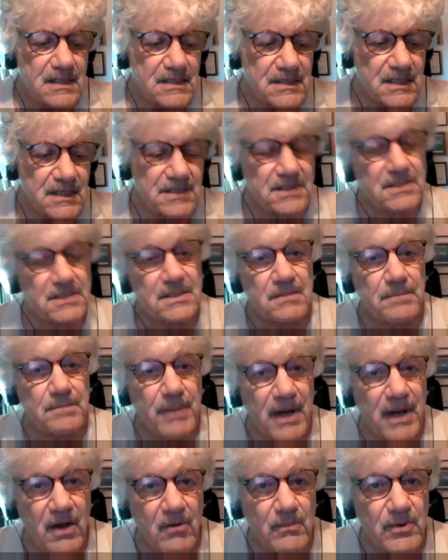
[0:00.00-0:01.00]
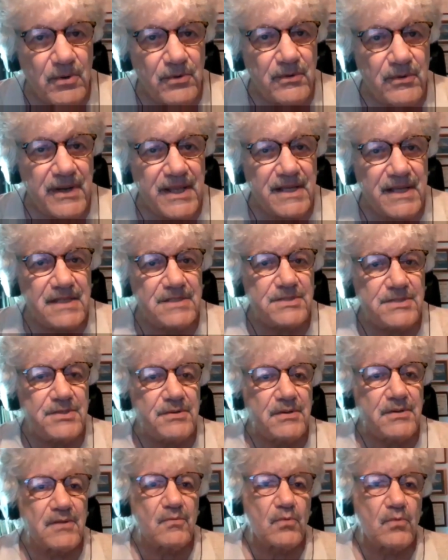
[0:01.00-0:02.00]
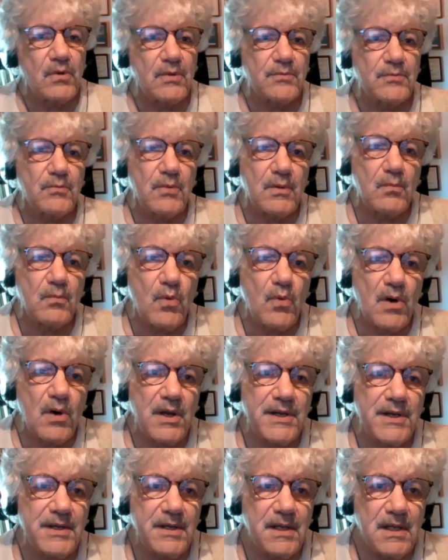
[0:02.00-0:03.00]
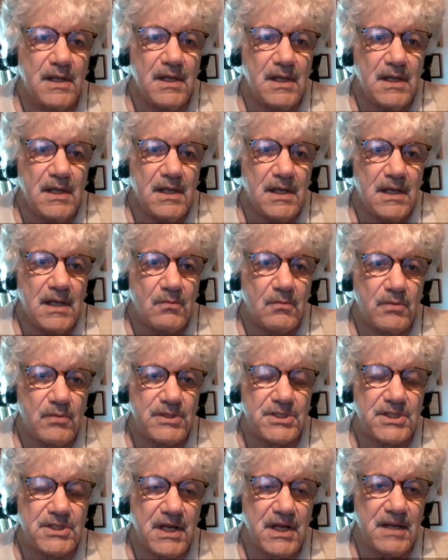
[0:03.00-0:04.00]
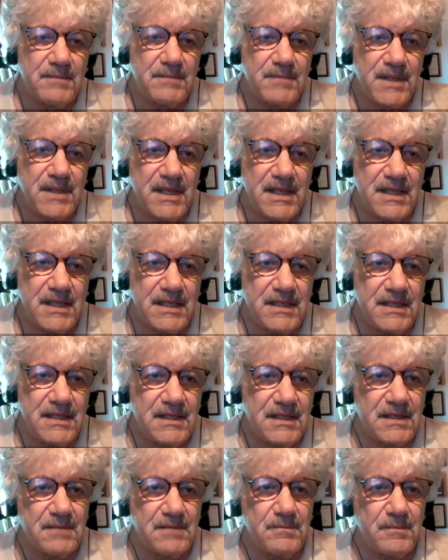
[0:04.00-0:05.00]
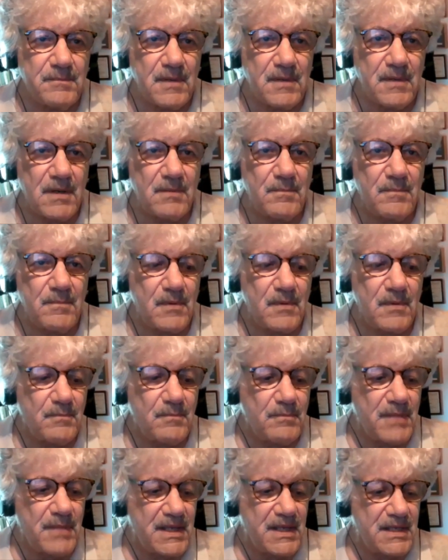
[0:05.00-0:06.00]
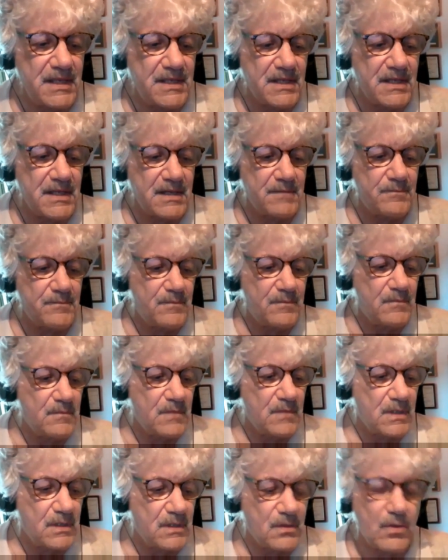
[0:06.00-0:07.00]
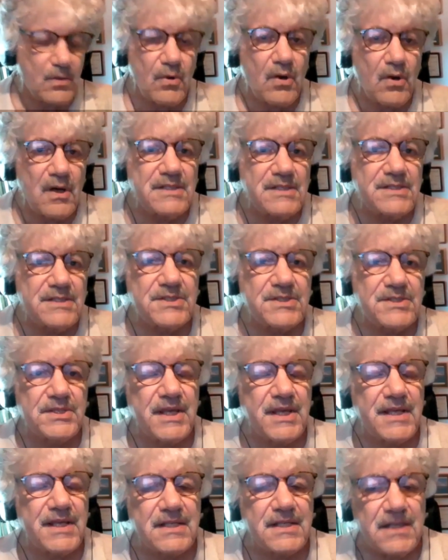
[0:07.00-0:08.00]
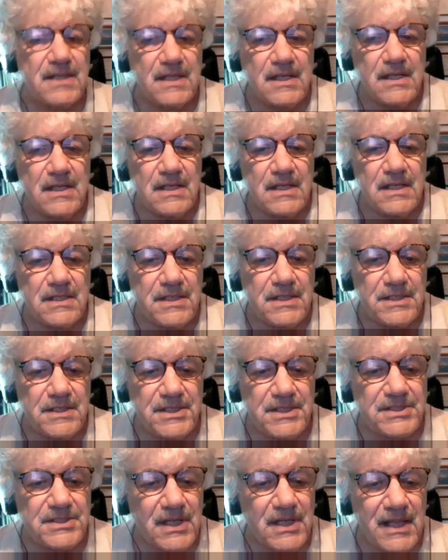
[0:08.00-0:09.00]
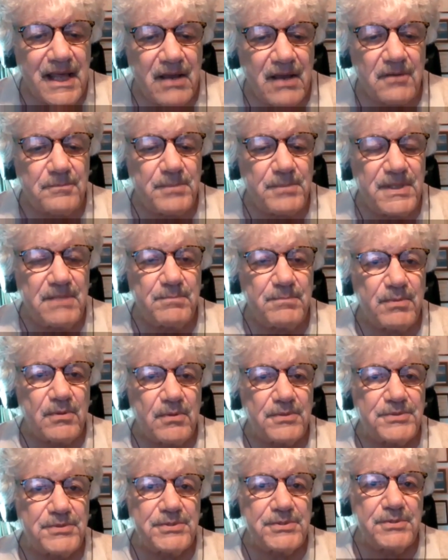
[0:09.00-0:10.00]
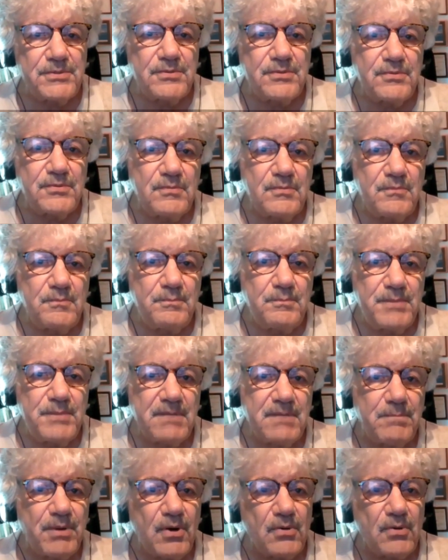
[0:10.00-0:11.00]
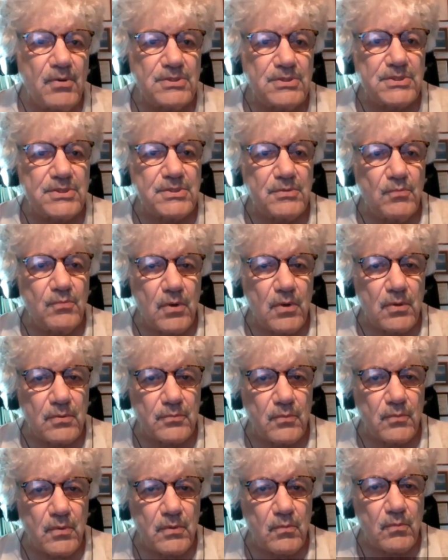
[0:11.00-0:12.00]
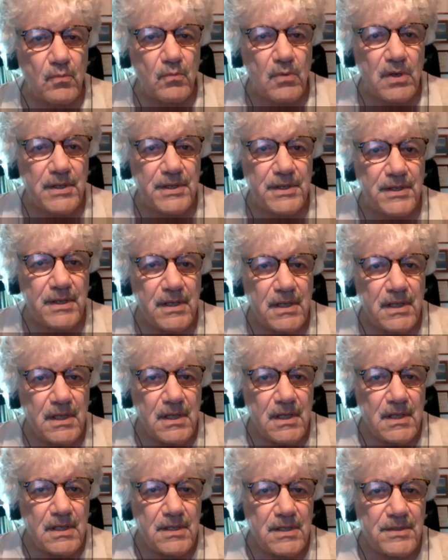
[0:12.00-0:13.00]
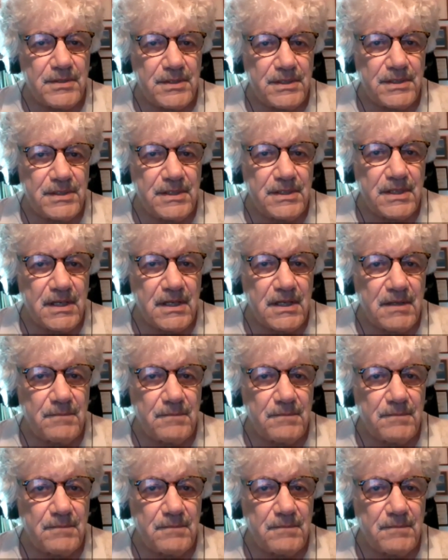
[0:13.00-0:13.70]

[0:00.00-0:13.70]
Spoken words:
such as the Palmer raids during World War I, at which time they made laws that disallowed people to be opposed to World War I. The